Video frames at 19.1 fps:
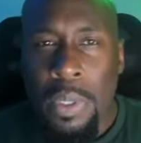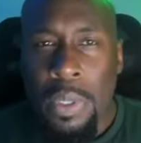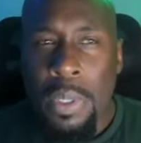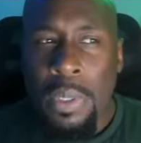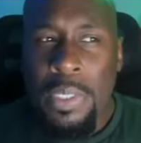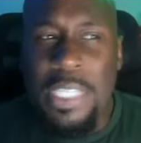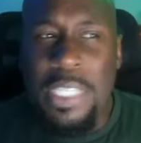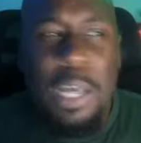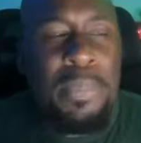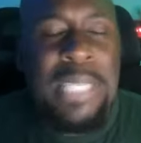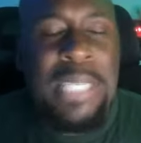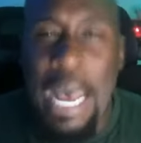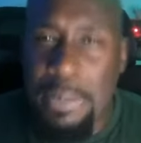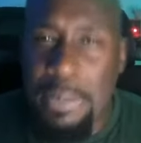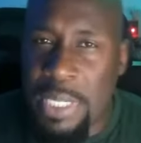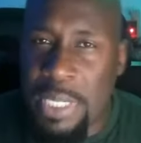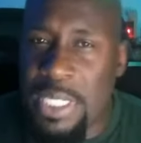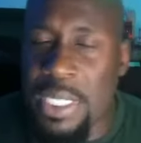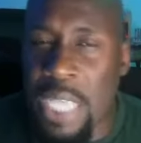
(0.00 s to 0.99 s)

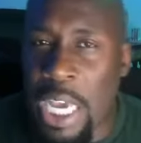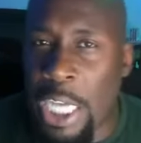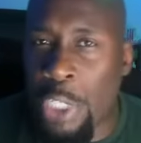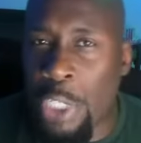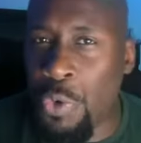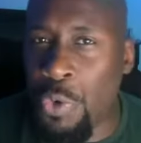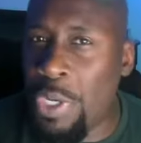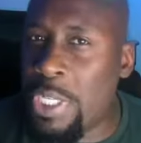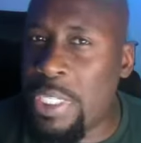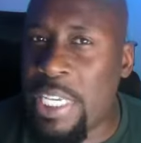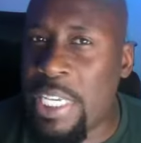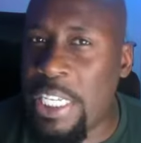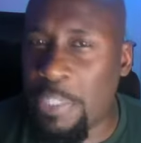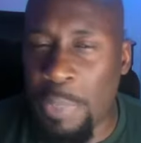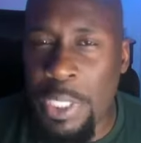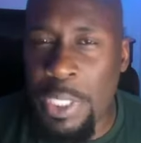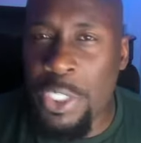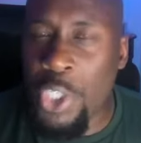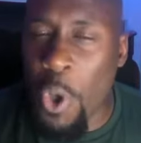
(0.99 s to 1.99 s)
Sometimes this country just gets
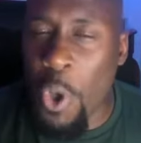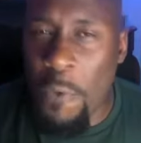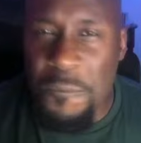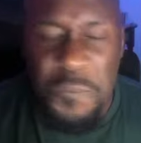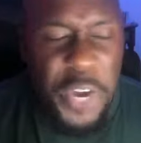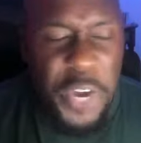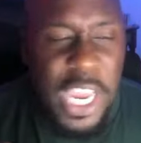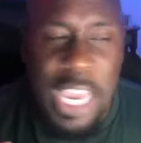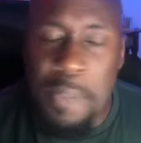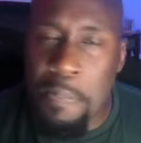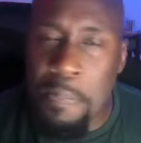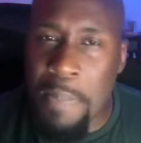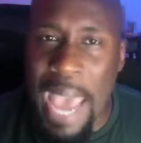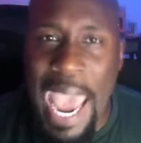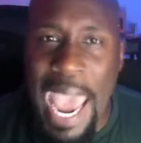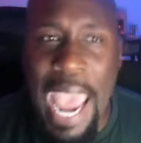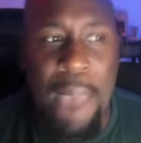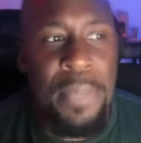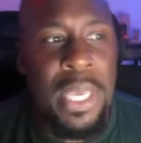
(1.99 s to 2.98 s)
me so freaking
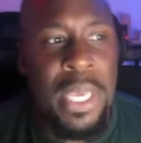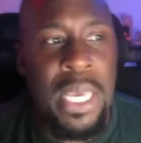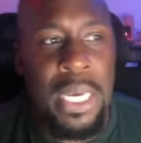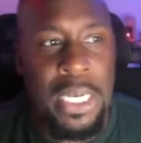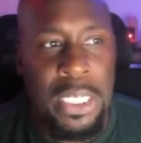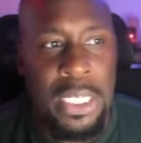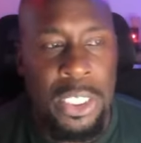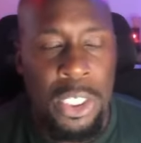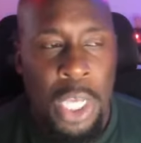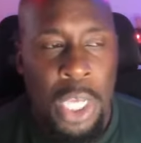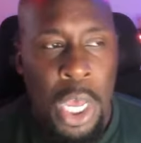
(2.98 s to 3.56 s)
mad because,